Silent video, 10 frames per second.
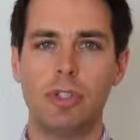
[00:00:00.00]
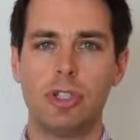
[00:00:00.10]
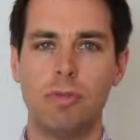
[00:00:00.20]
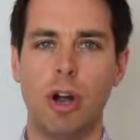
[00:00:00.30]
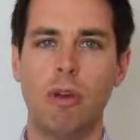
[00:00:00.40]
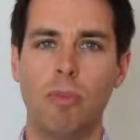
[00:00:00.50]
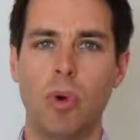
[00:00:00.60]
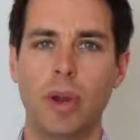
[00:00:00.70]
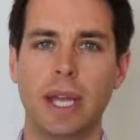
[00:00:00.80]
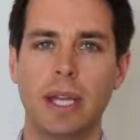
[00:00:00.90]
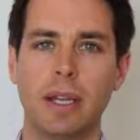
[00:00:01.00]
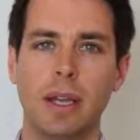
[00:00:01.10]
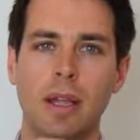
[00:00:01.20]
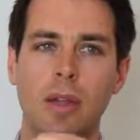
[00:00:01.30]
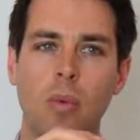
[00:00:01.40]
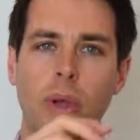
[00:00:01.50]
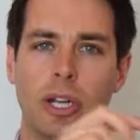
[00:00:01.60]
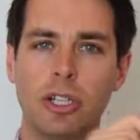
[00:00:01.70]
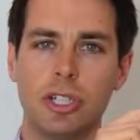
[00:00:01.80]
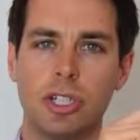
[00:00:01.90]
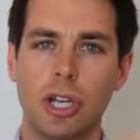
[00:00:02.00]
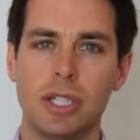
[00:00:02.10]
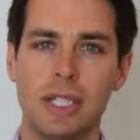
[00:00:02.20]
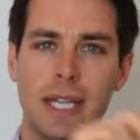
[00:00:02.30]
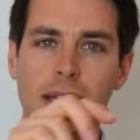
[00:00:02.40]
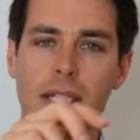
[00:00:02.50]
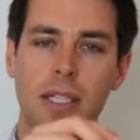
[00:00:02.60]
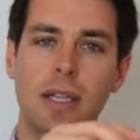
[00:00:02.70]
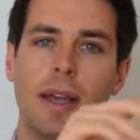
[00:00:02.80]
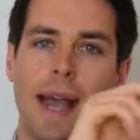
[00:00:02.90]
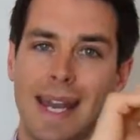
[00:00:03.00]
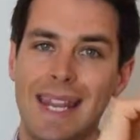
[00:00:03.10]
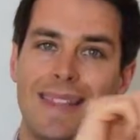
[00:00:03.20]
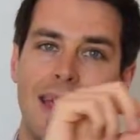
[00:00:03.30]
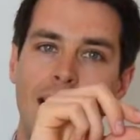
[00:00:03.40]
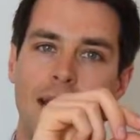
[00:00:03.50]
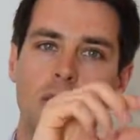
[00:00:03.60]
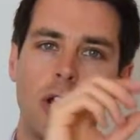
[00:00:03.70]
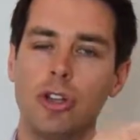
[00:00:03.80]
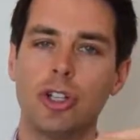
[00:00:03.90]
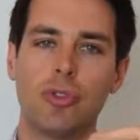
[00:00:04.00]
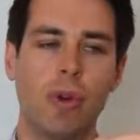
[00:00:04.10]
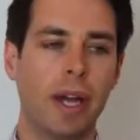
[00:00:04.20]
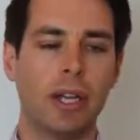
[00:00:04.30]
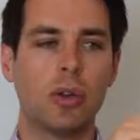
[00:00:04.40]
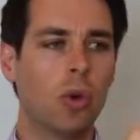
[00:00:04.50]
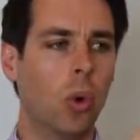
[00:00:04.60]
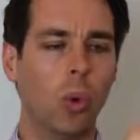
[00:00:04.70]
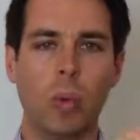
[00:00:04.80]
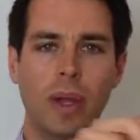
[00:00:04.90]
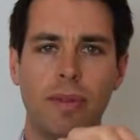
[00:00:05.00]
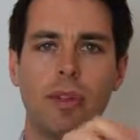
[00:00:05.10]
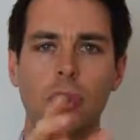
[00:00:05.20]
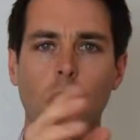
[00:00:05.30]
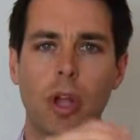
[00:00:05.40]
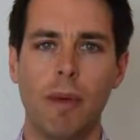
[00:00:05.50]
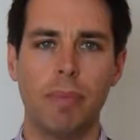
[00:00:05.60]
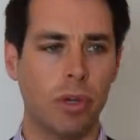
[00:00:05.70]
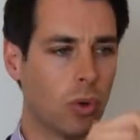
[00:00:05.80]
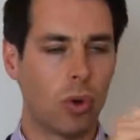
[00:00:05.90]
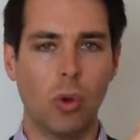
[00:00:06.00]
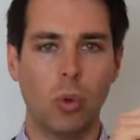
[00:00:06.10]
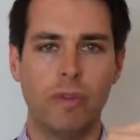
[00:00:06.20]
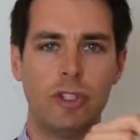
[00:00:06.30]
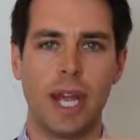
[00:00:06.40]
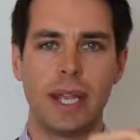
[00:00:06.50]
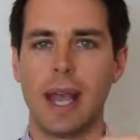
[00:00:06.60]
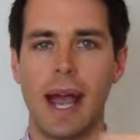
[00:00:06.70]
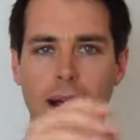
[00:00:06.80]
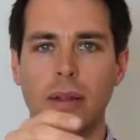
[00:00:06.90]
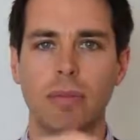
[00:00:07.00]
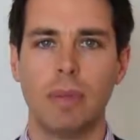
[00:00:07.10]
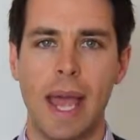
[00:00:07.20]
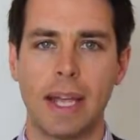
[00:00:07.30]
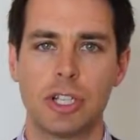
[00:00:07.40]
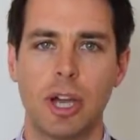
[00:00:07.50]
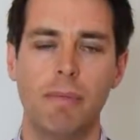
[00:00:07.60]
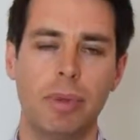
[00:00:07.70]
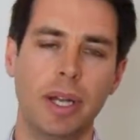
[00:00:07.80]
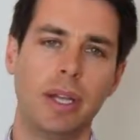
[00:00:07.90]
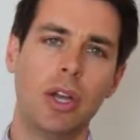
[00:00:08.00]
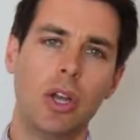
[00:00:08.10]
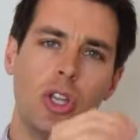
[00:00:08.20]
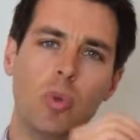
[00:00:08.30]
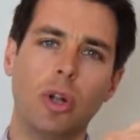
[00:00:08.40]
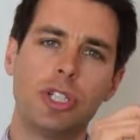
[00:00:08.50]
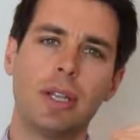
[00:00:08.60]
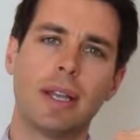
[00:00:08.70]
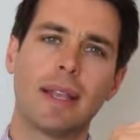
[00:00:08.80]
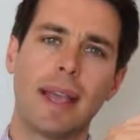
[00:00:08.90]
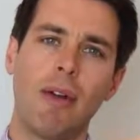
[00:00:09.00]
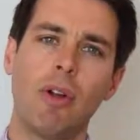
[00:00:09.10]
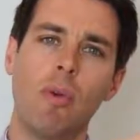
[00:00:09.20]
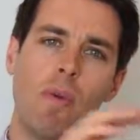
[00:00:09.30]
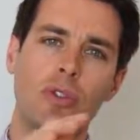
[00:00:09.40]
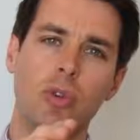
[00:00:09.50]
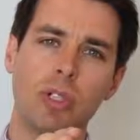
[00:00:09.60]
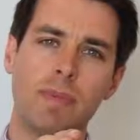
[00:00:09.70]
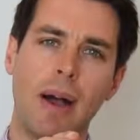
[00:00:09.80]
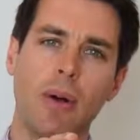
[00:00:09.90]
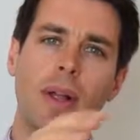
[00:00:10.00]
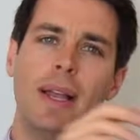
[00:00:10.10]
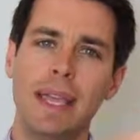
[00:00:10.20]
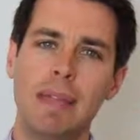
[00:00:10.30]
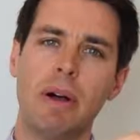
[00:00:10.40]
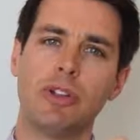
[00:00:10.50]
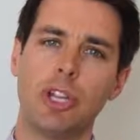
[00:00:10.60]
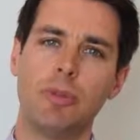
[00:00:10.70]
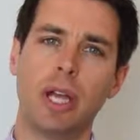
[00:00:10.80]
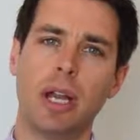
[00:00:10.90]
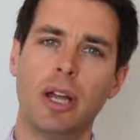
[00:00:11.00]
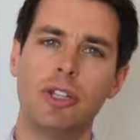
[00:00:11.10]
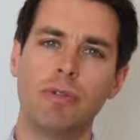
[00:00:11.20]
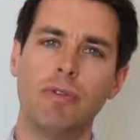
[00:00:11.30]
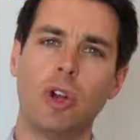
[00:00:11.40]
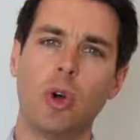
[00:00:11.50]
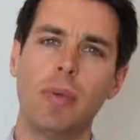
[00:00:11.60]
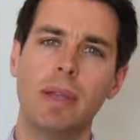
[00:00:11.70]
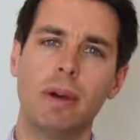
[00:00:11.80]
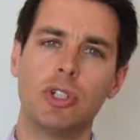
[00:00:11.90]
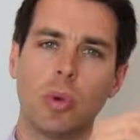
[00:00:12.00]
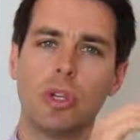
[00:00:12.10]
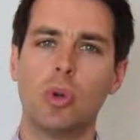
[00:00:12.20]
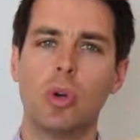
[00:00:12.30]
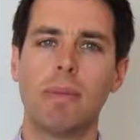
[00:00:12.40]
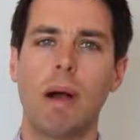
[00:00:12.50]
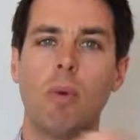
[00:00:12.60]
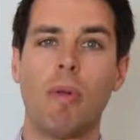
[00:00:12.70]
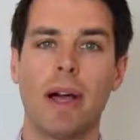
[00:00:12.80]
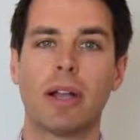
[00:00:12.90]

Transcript: tomorrow morning, we're going to discuss this, and in there you don't just write call with your company or call with Jake at X company. You want to carry on when we've talked about email subject lines on follow-up emails. You want to talk about what